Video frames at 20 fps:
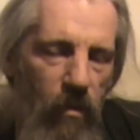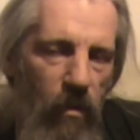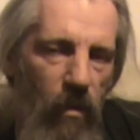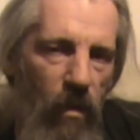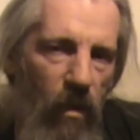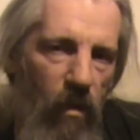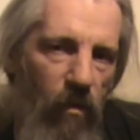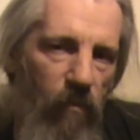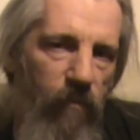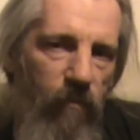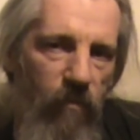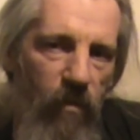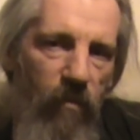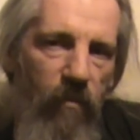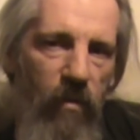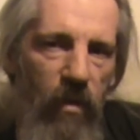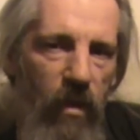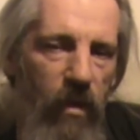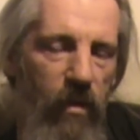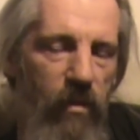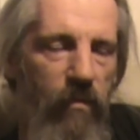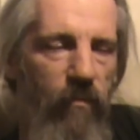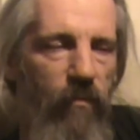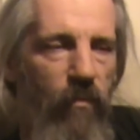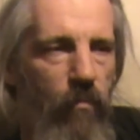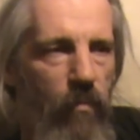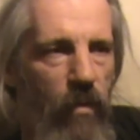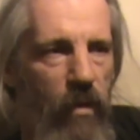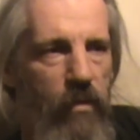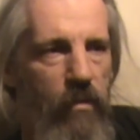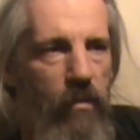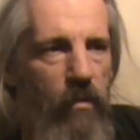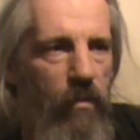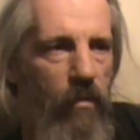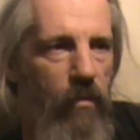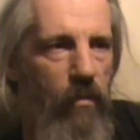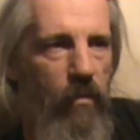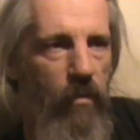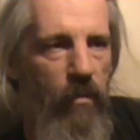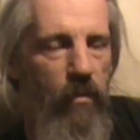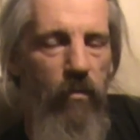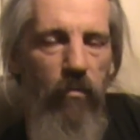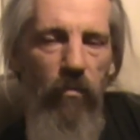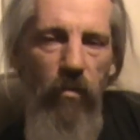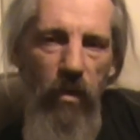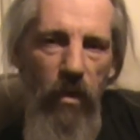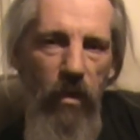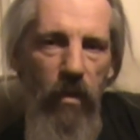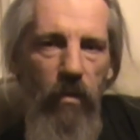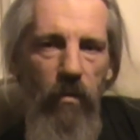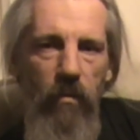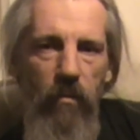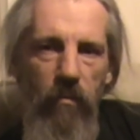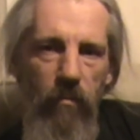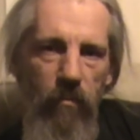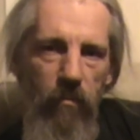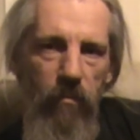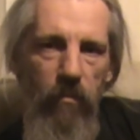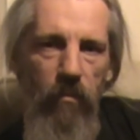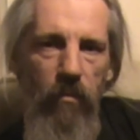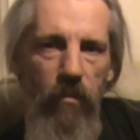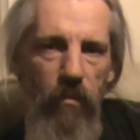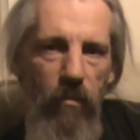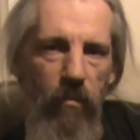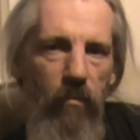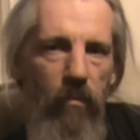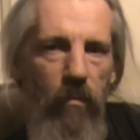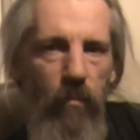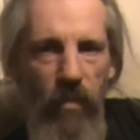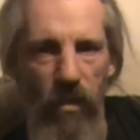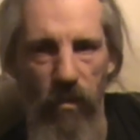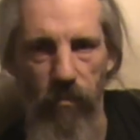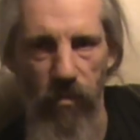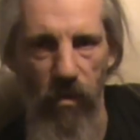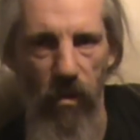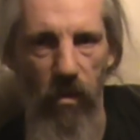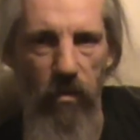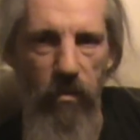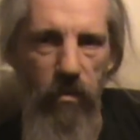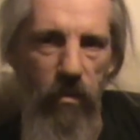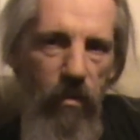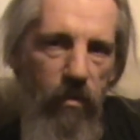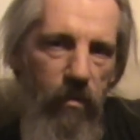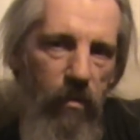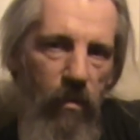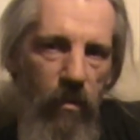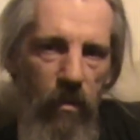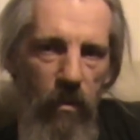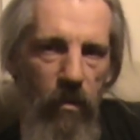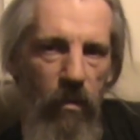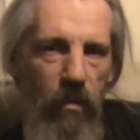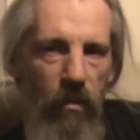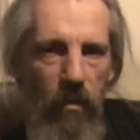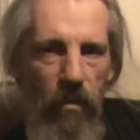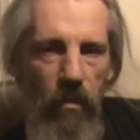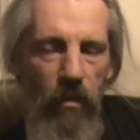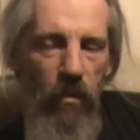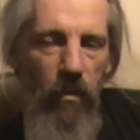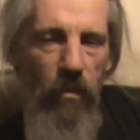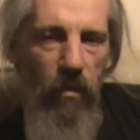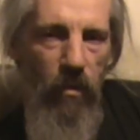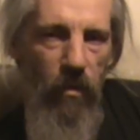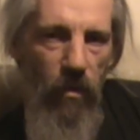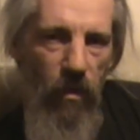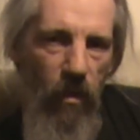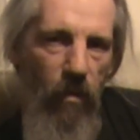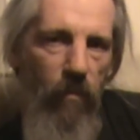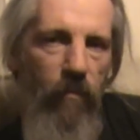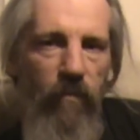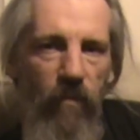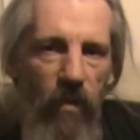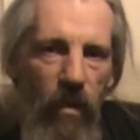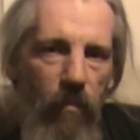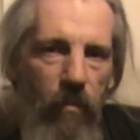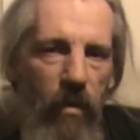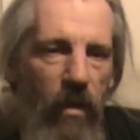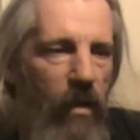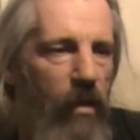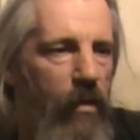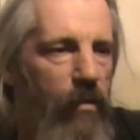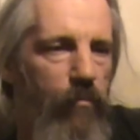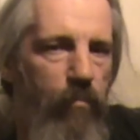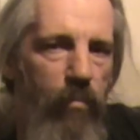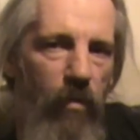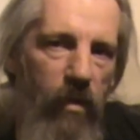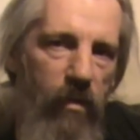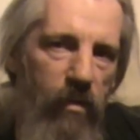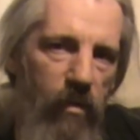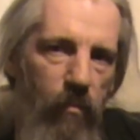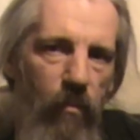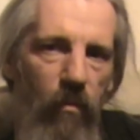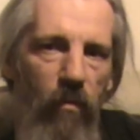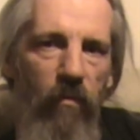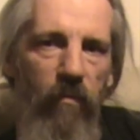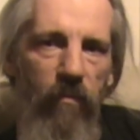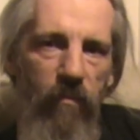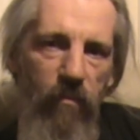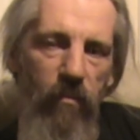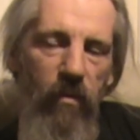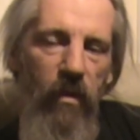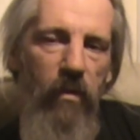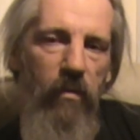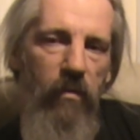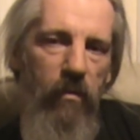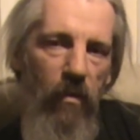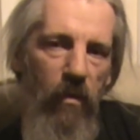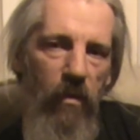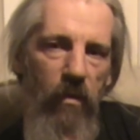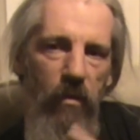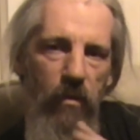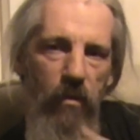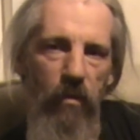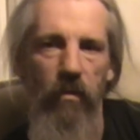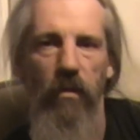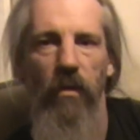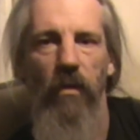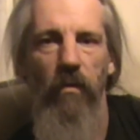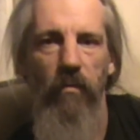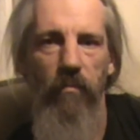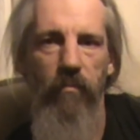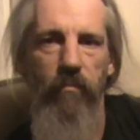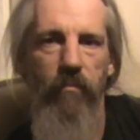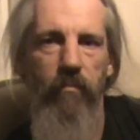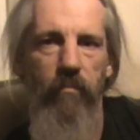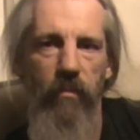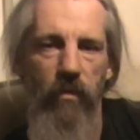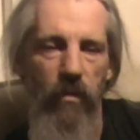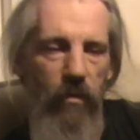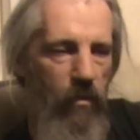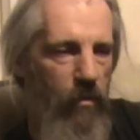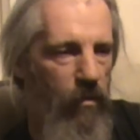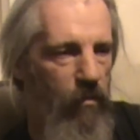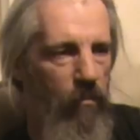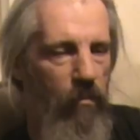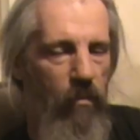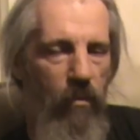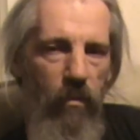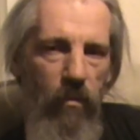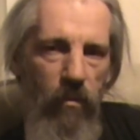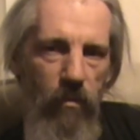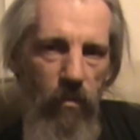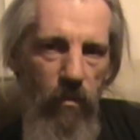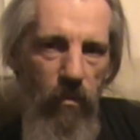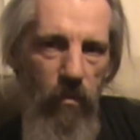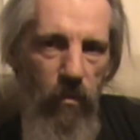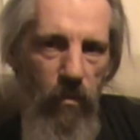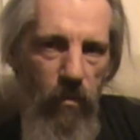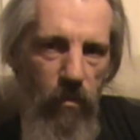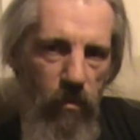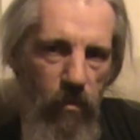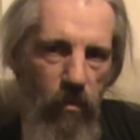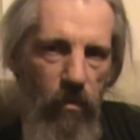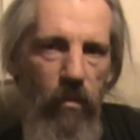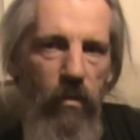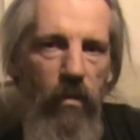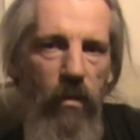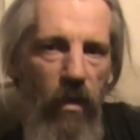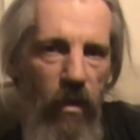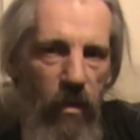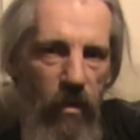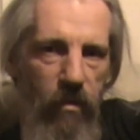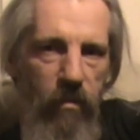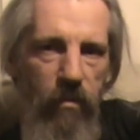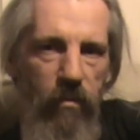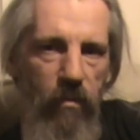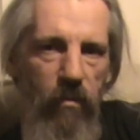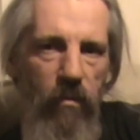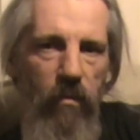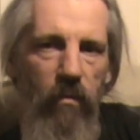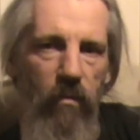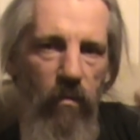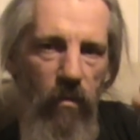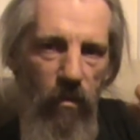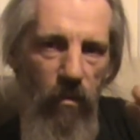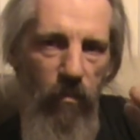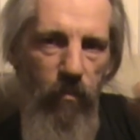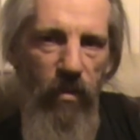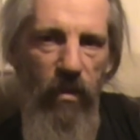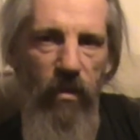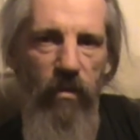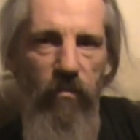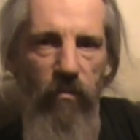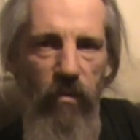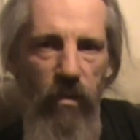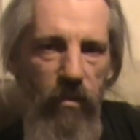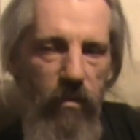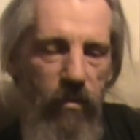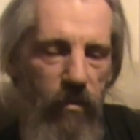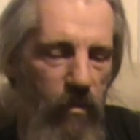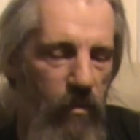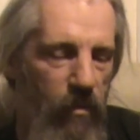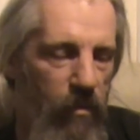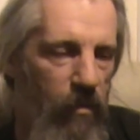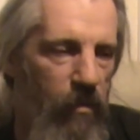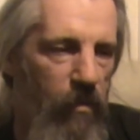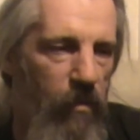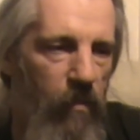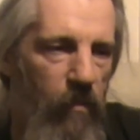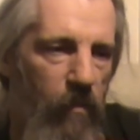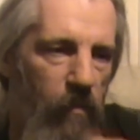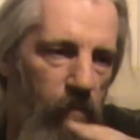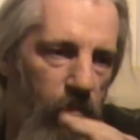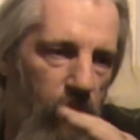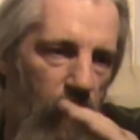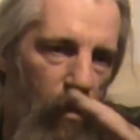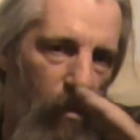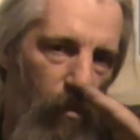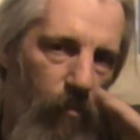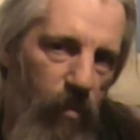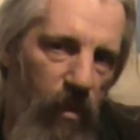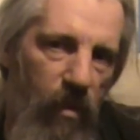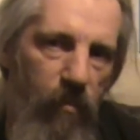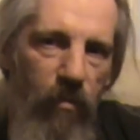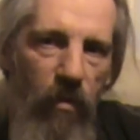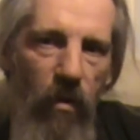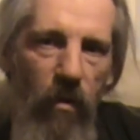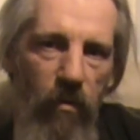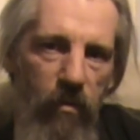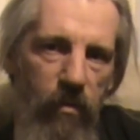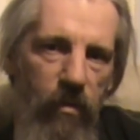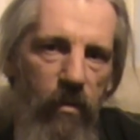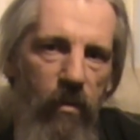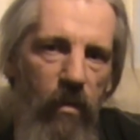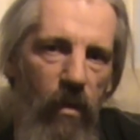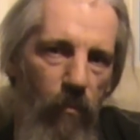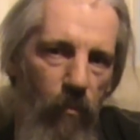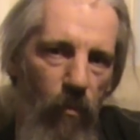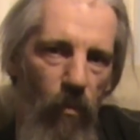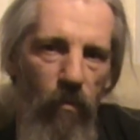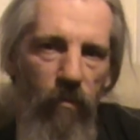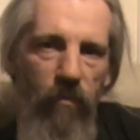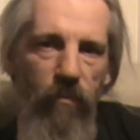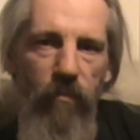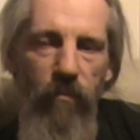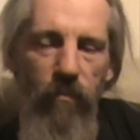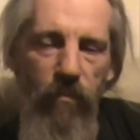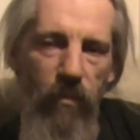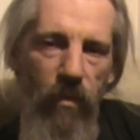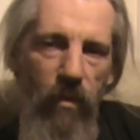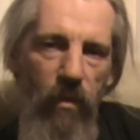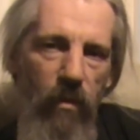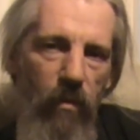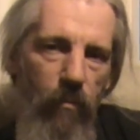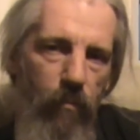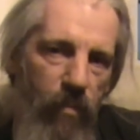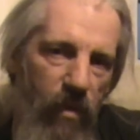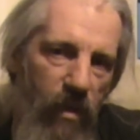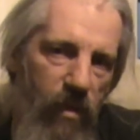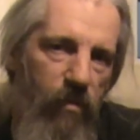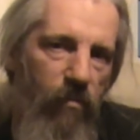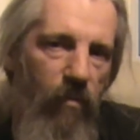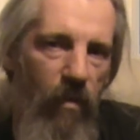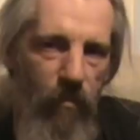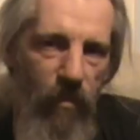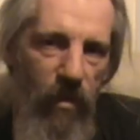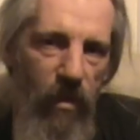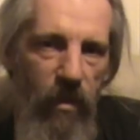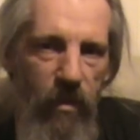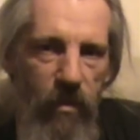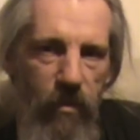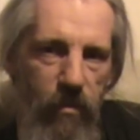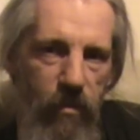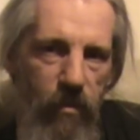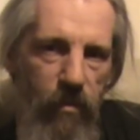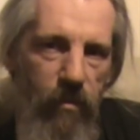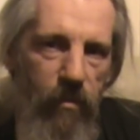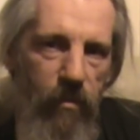alpha amylase. If you imagine a tree, the big branches, alpha amylase breaks them off. That's like your sugar. So your sugar chains on the big trees, and the big branches come off. Your beta amylase